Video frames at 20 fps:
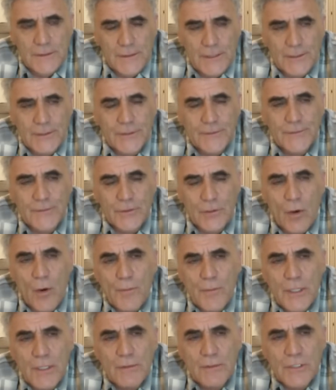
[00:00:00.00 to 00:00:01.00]
that if
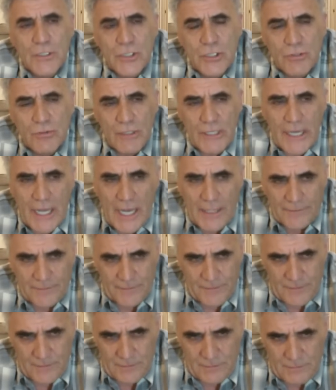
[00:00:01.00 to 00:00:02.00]
Romeo and
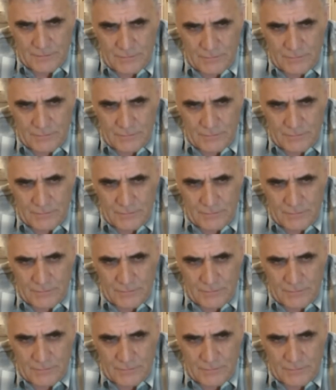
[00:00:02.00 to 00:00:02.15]
Juliet,